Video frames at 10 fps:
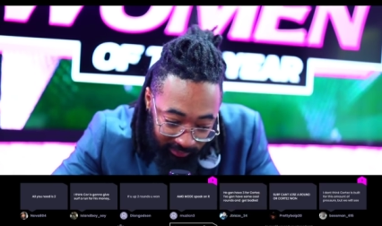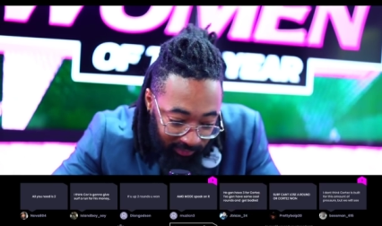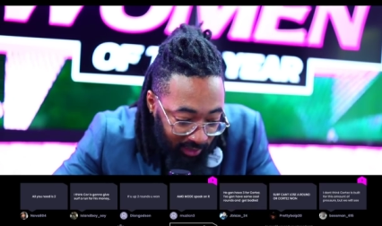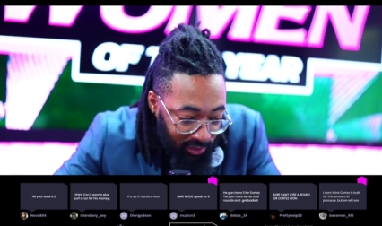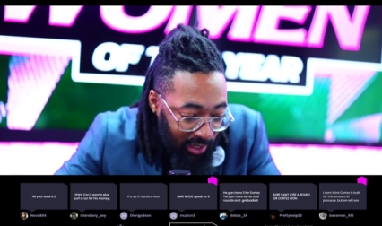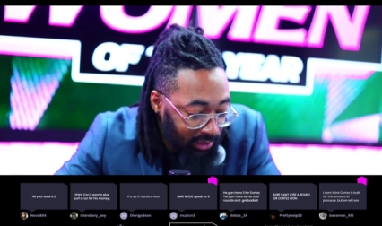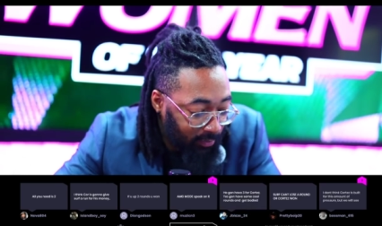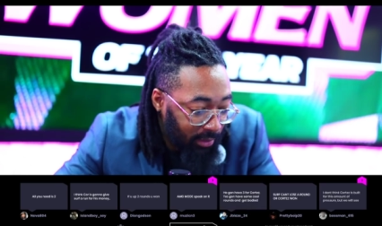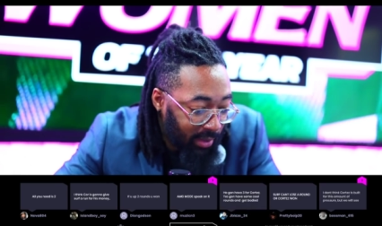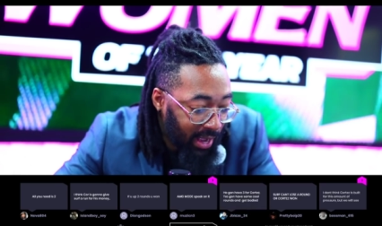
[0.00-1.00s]
So I just be
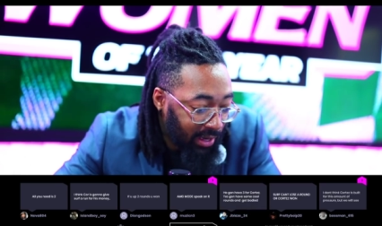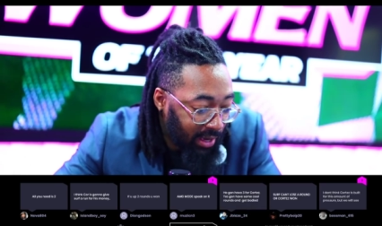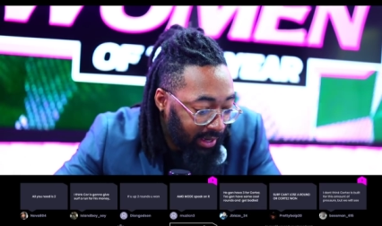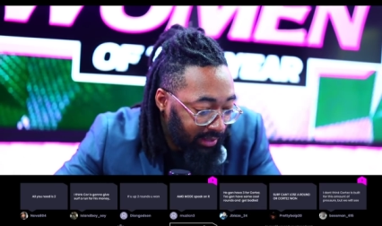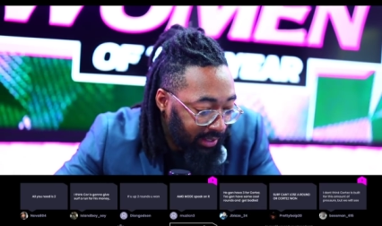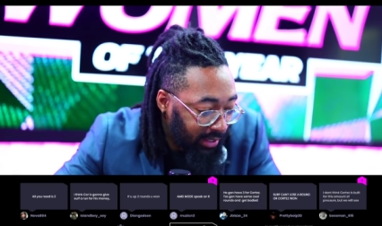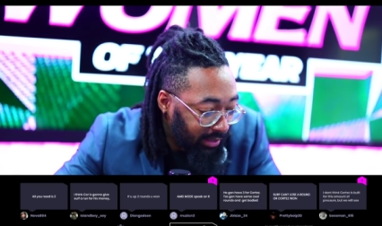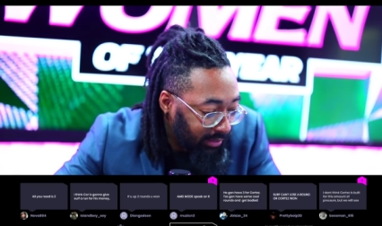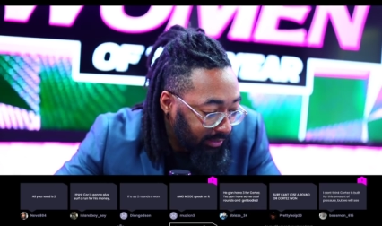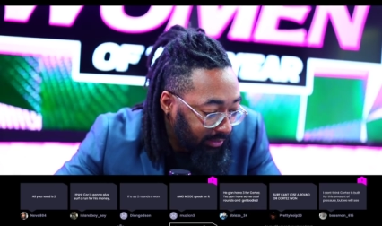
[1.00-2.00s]
the bad guy that day.
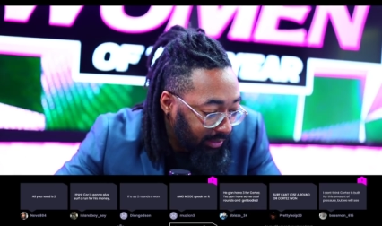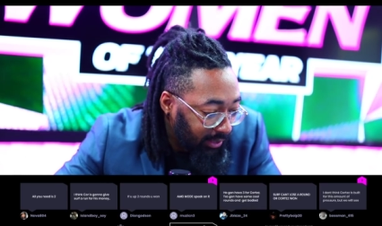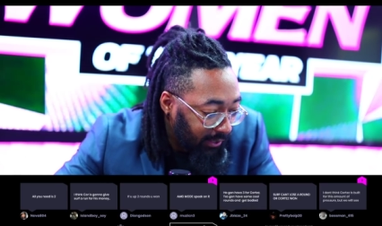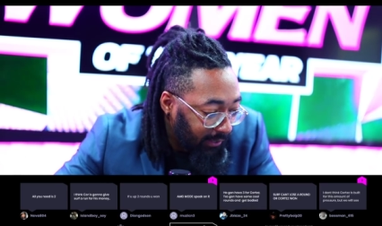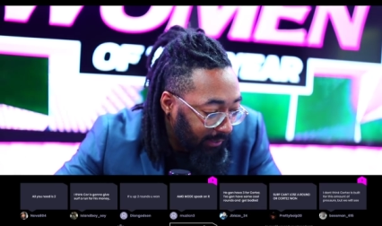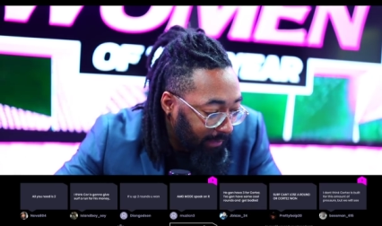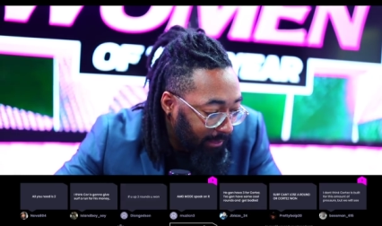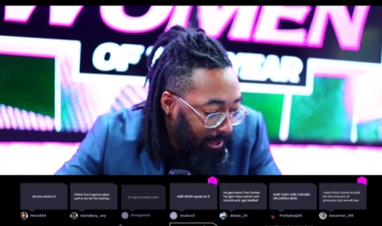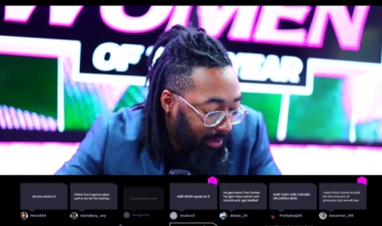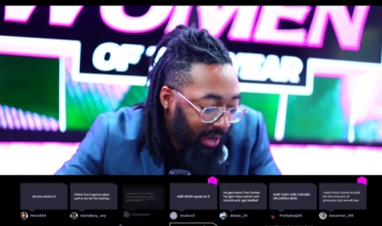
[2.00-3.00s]

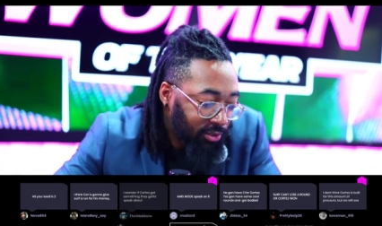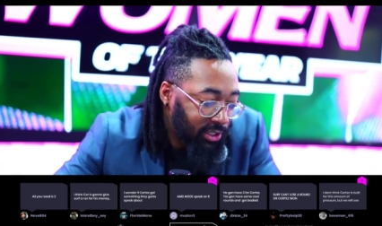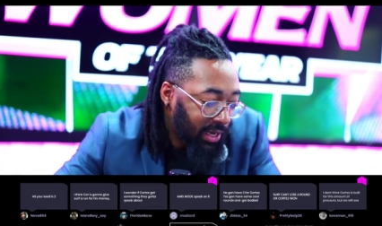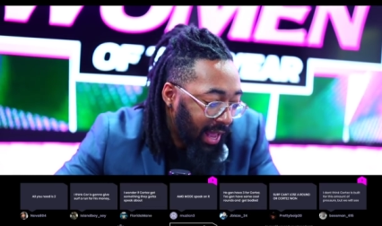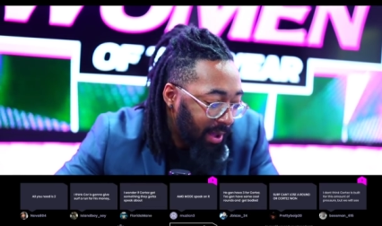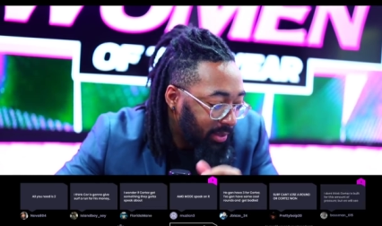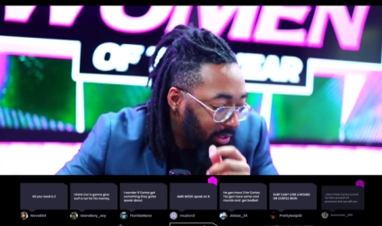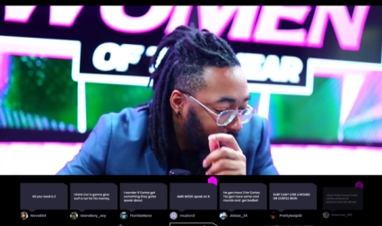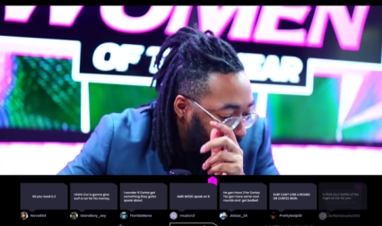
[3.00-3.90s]
But I don't see that happening though.